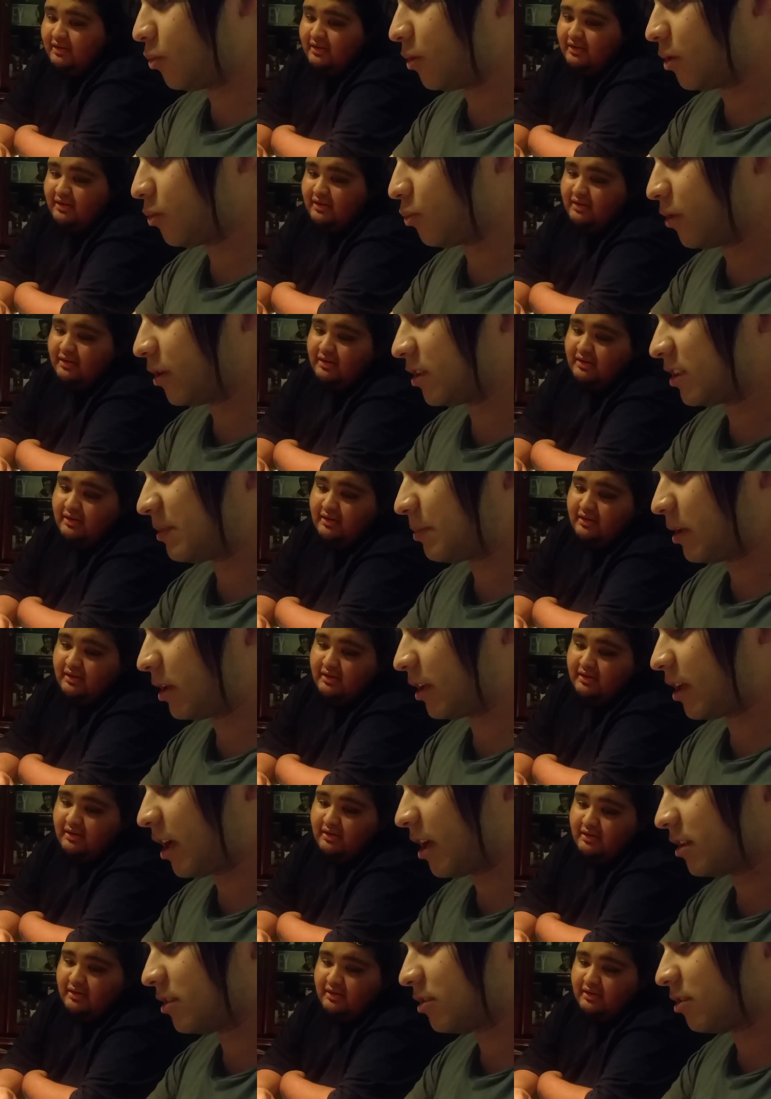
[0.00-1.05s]
Speaker 1: one win
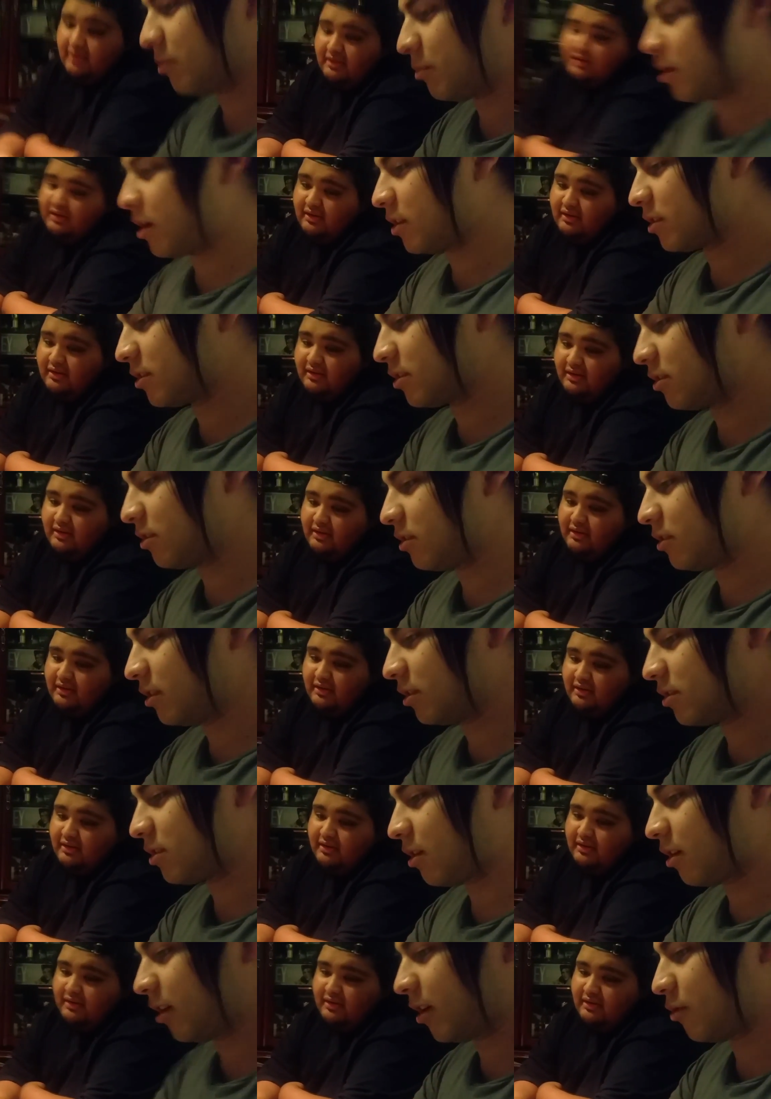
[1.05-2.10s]
spellcaster monster, then
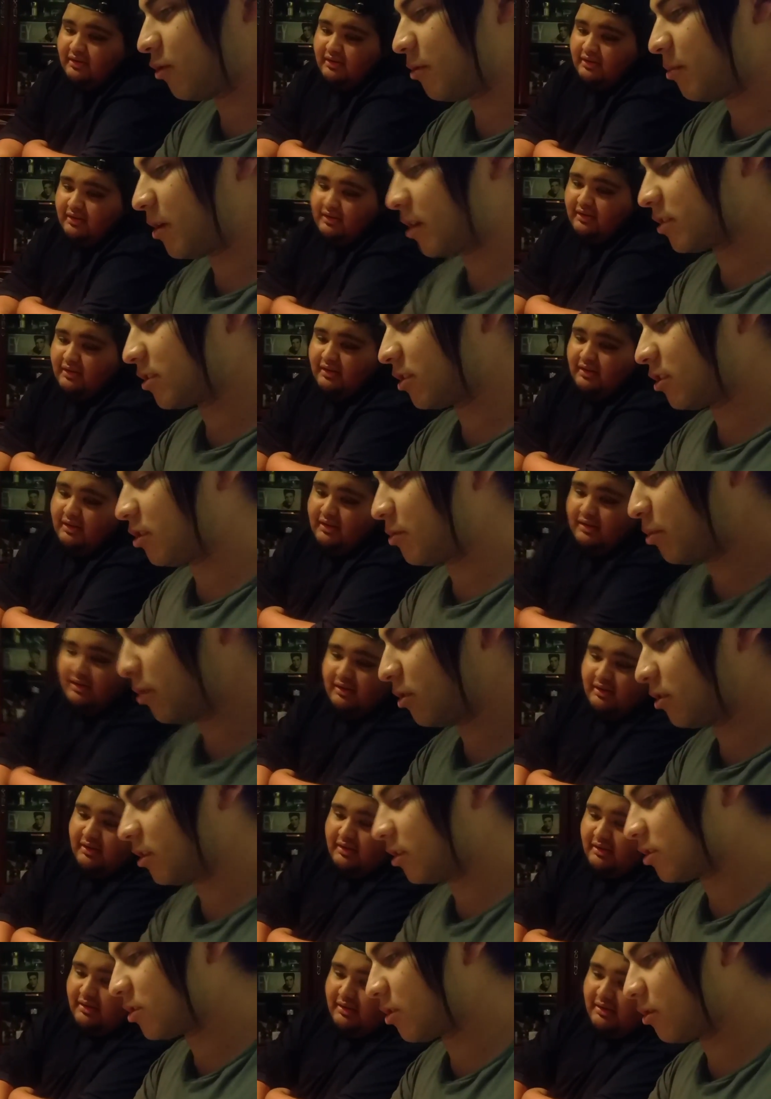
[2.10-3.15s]
target one monster your opponent
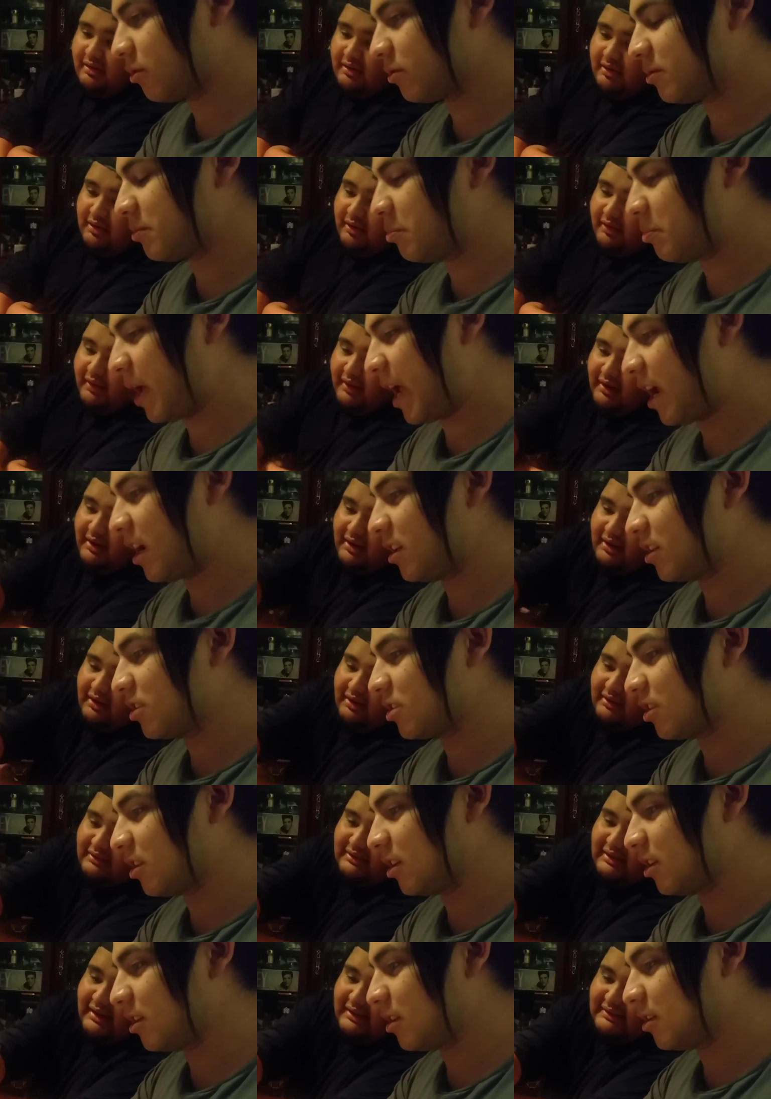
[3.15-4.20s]
controls. Yo, Banish it
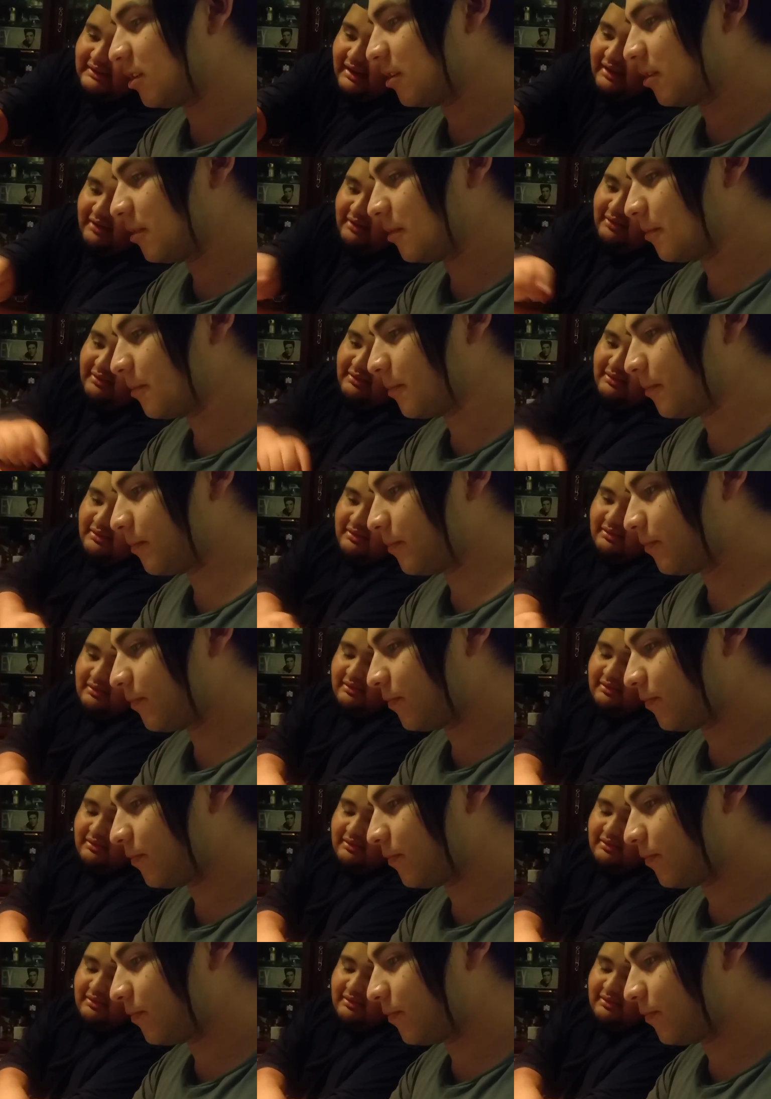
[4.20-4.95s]
looks it. like tails.